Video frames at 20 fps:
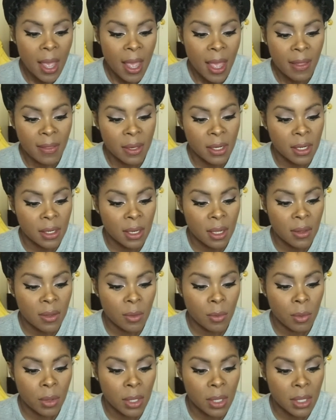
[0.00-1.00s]
And then another
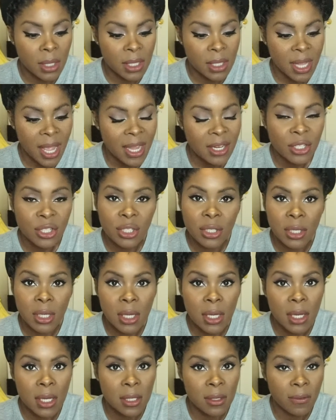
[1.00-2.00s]
one is actually,
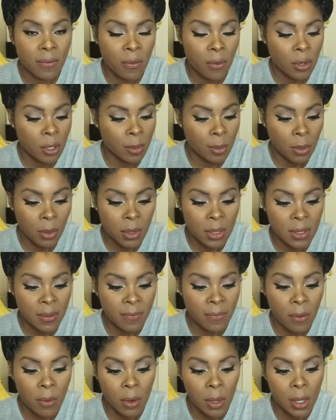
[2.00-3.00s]
it's affordable. It's
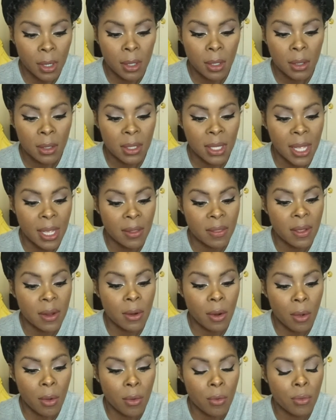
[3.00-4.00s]
Sephora, like their
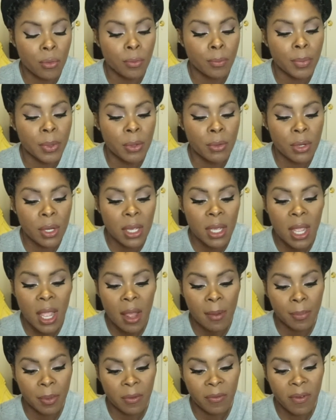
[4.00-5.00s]
own Beauty
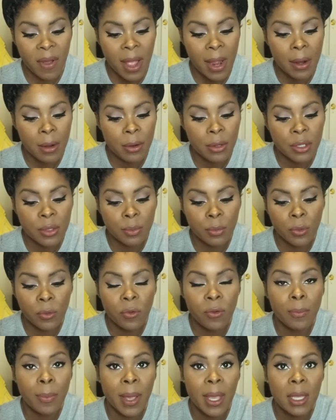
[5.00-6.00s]
Amplifier
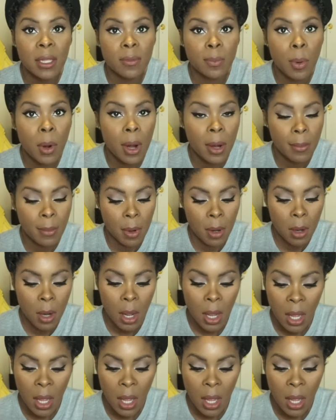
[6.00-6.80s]
Smooth Base Primer.